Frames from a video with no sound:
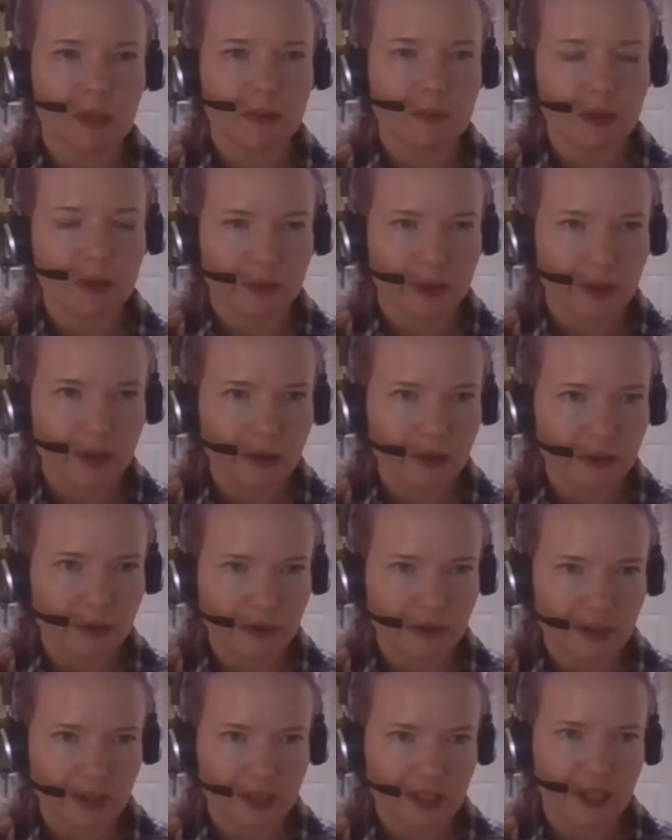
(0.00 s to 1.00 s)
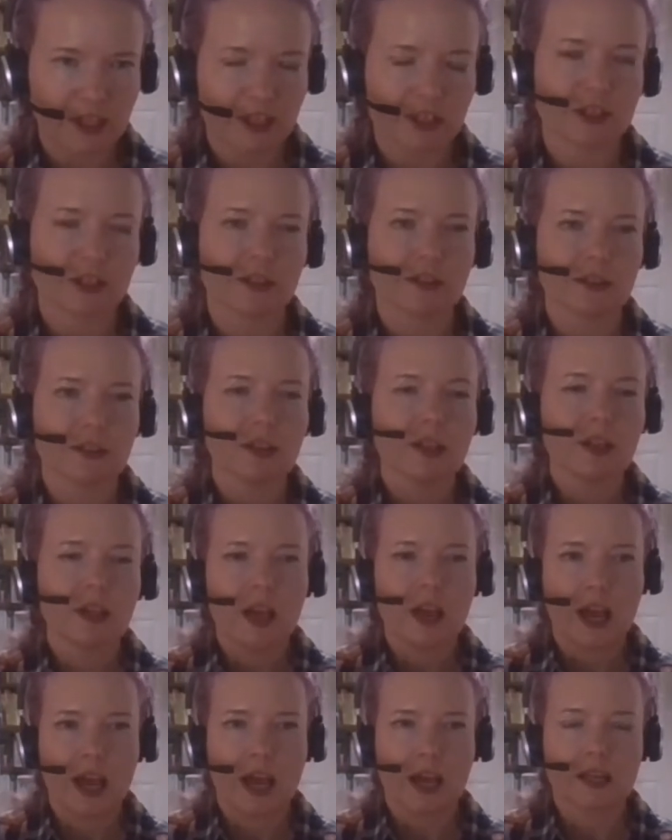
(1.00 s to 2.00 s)
people in my own organisation
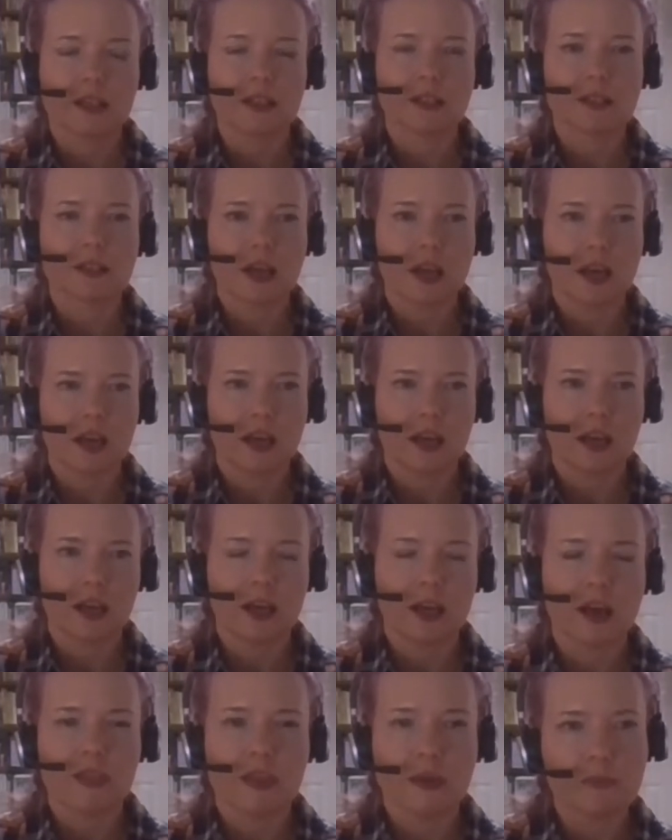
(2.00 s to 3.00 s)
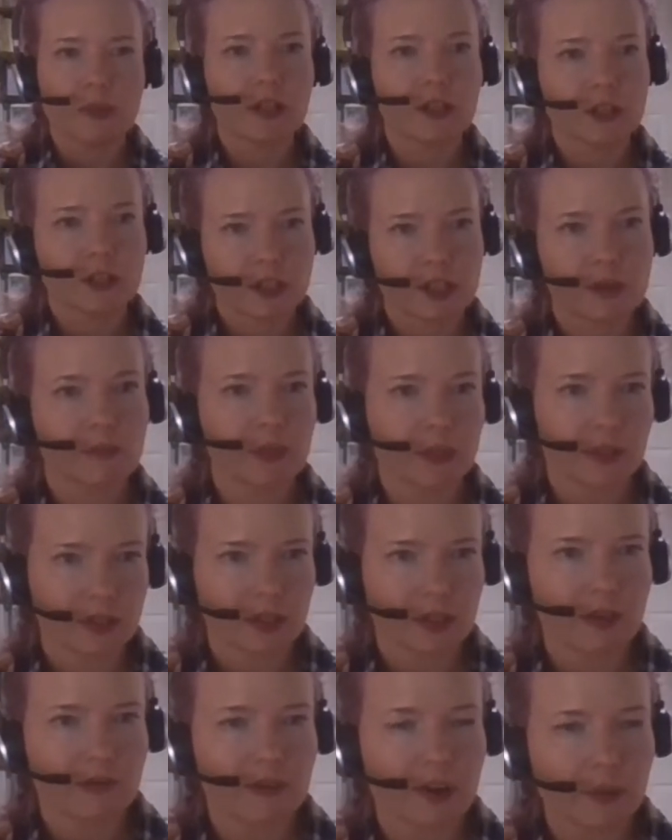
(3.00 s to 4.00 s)
and uh, and then mention something
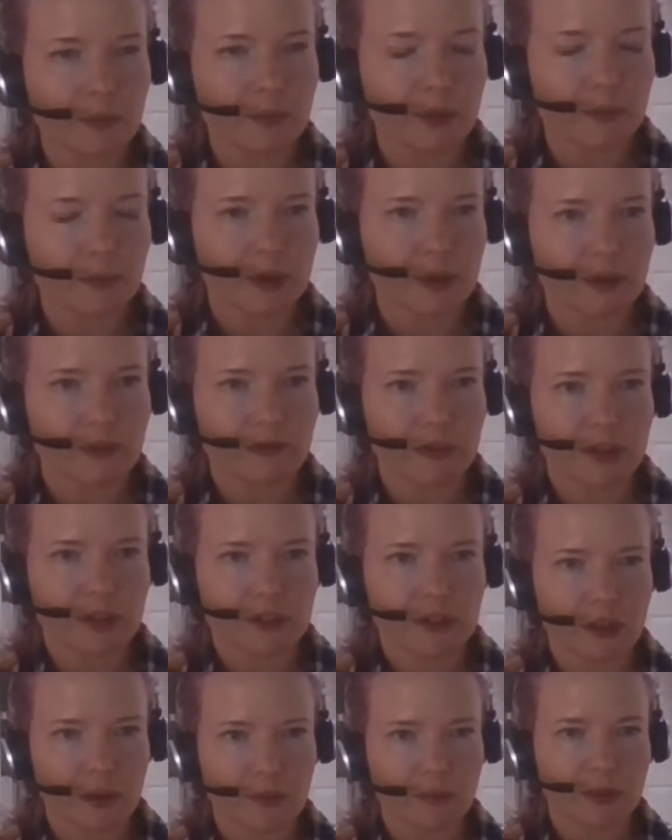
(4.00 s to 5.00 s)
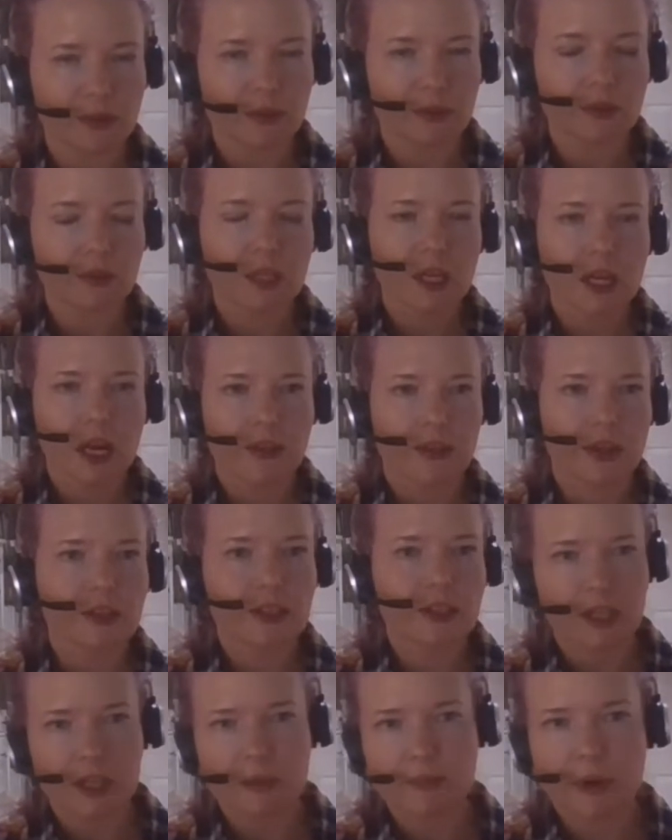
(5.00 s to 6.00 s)
that I've helped them with, for example. And
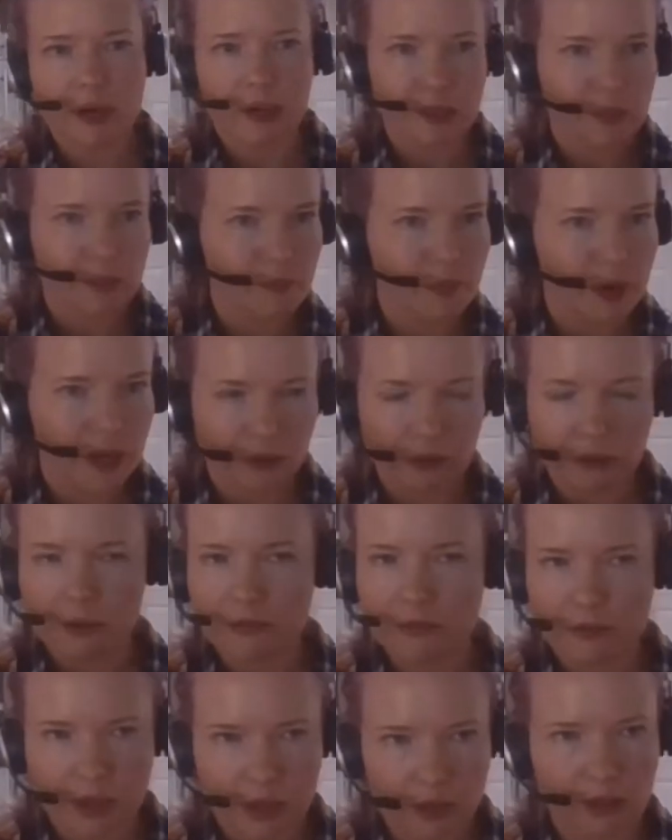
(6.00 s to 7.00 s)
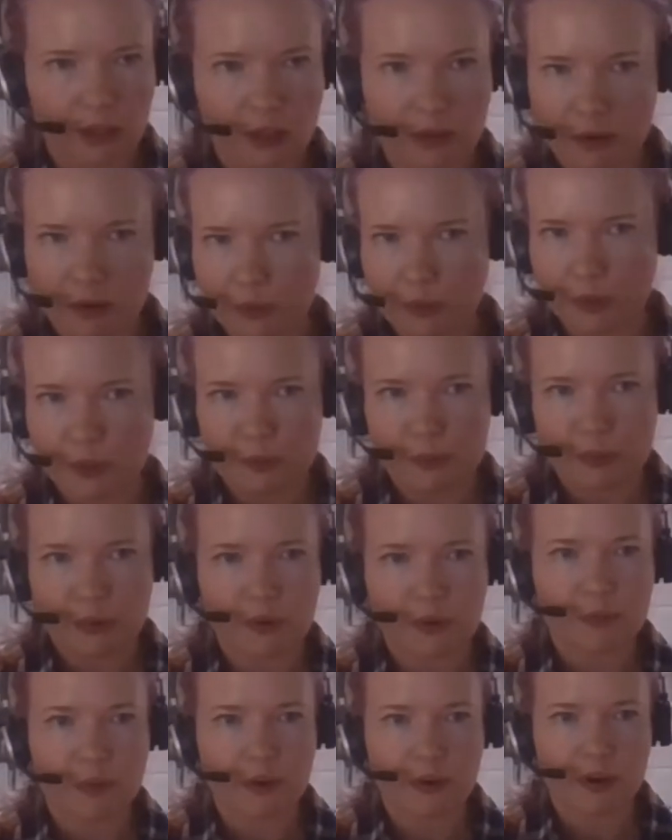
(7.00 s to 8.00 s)
that senior person may not have known who I was
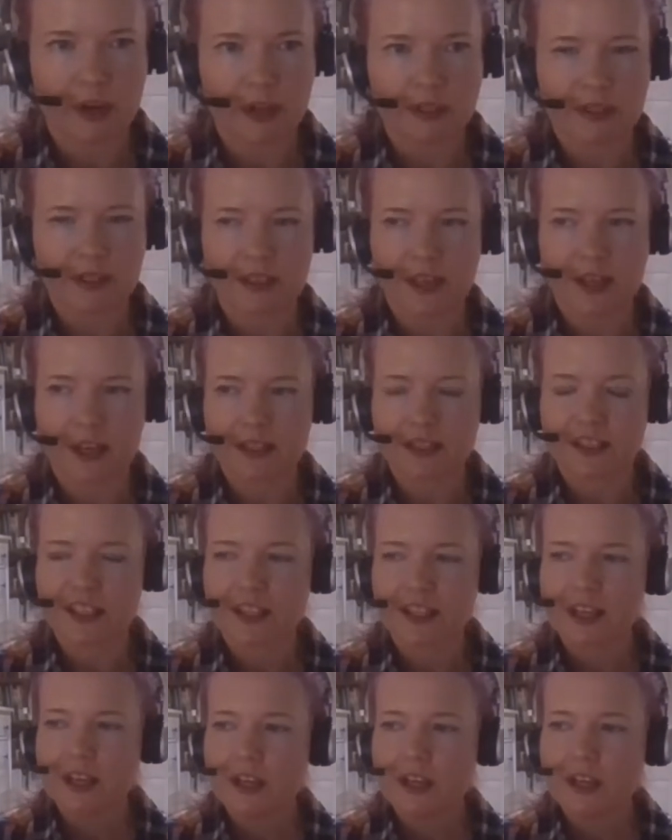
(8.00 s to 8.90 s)
pr- prior to that.